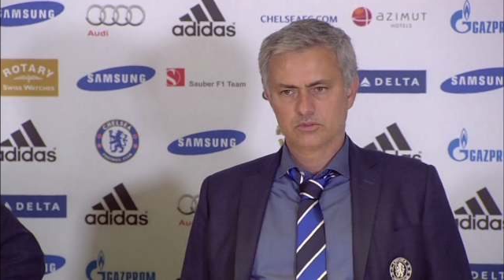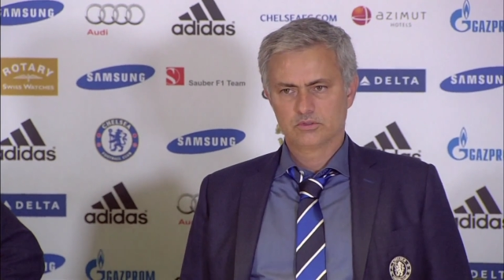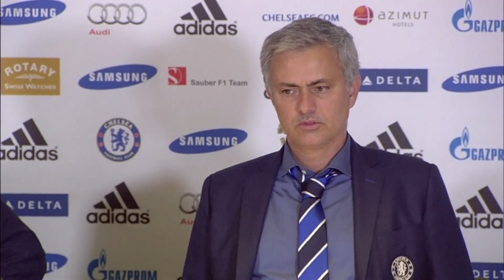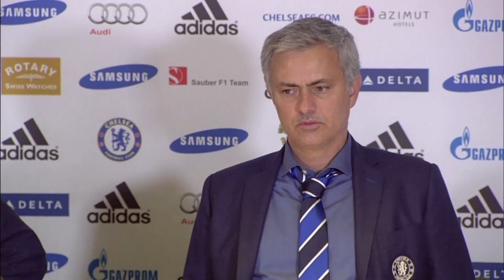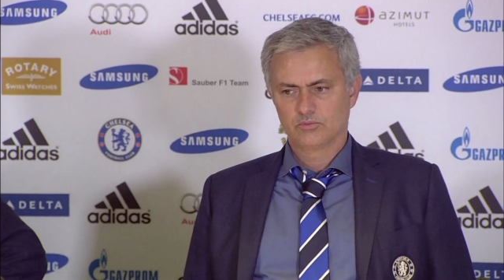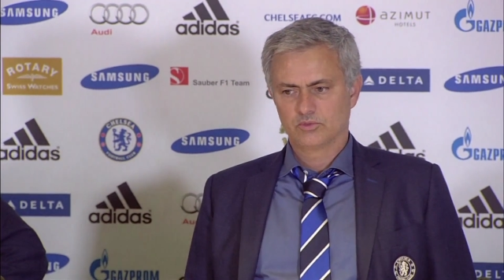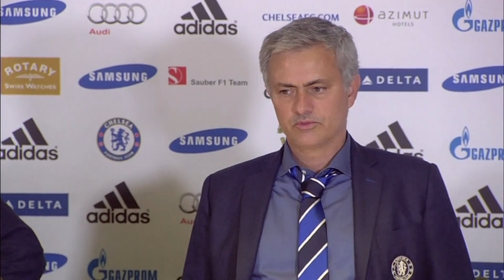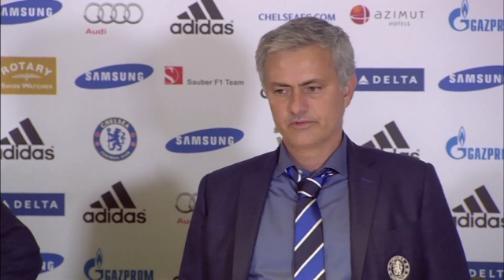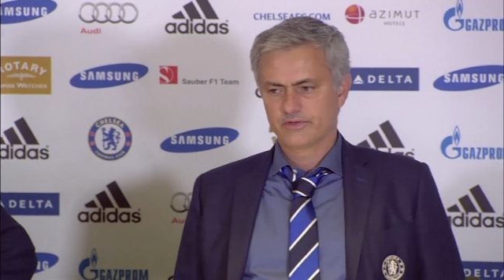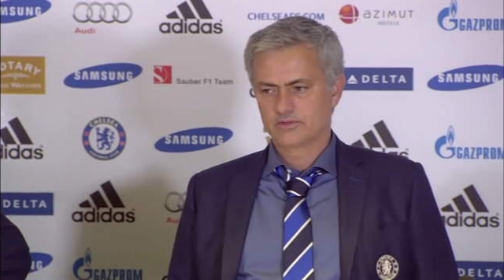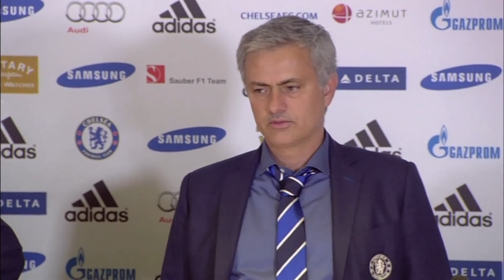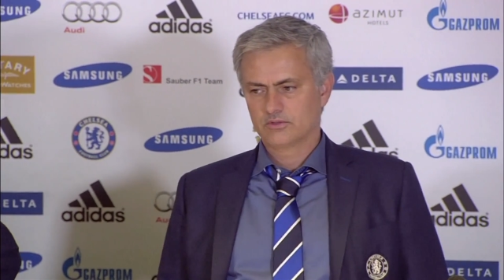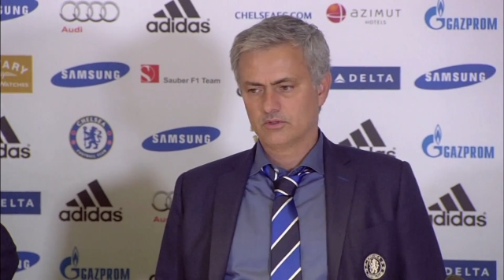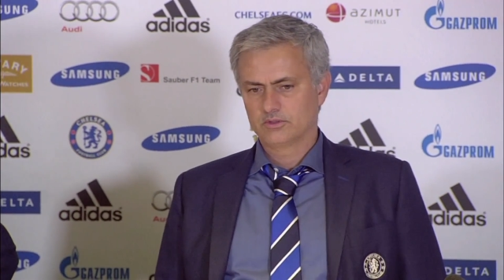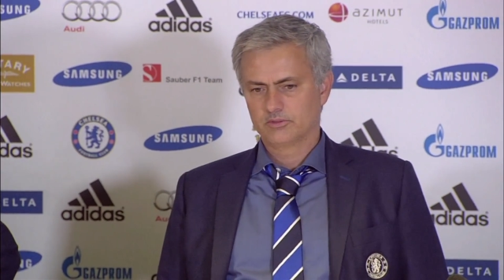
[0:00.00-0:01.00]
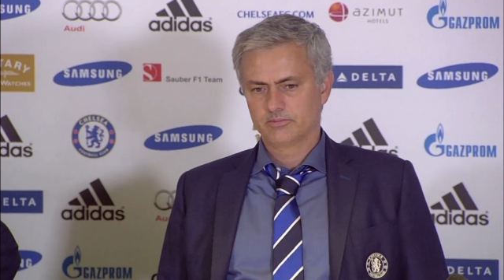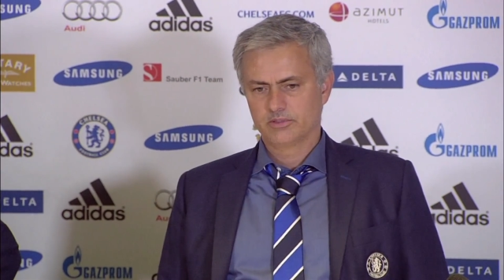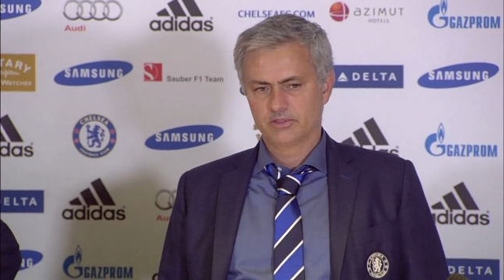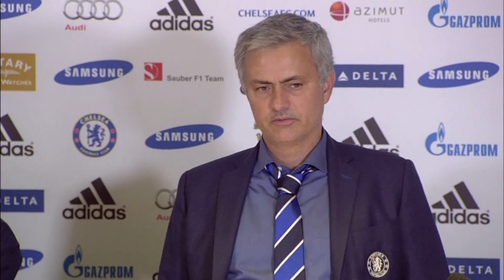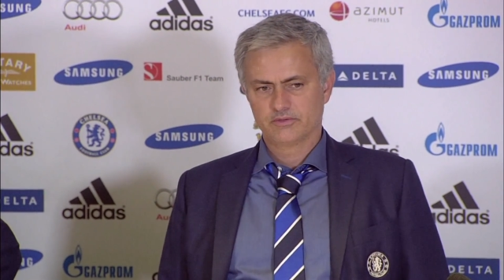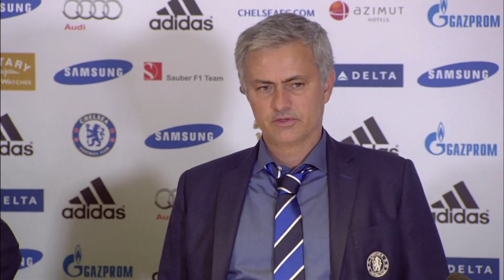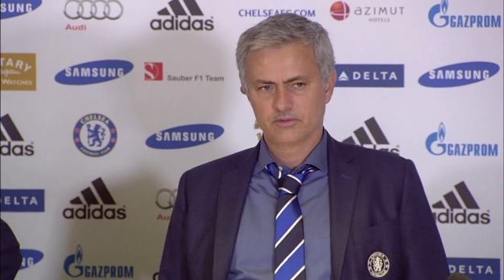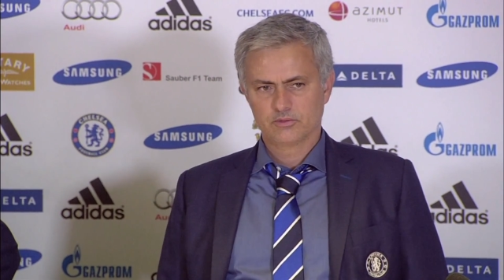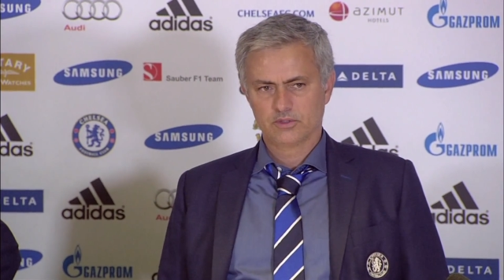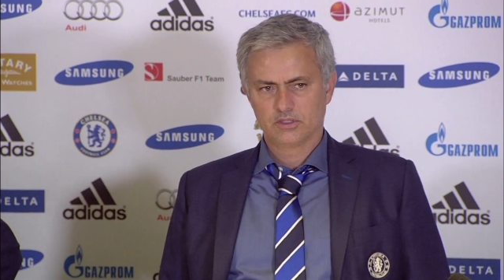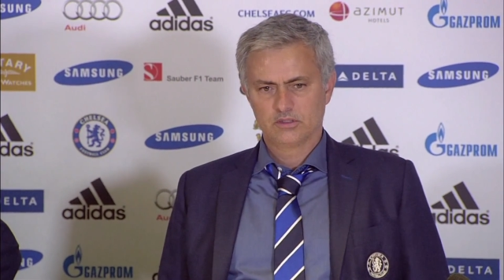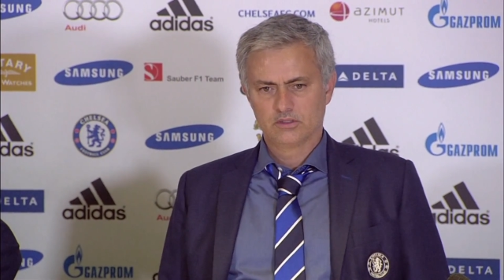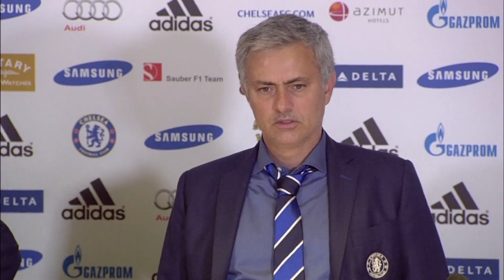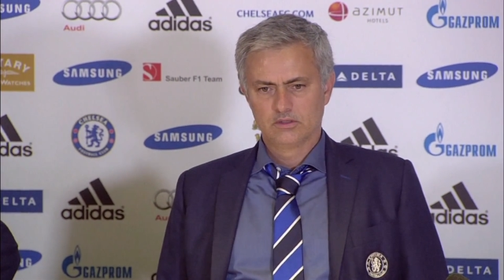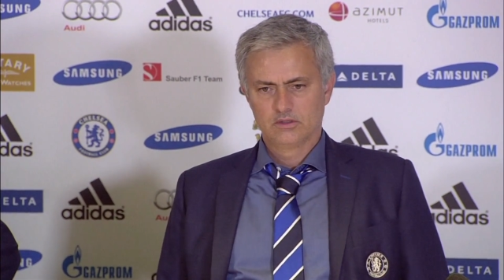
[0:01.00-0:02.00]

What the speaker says: The team was very solid, played very well,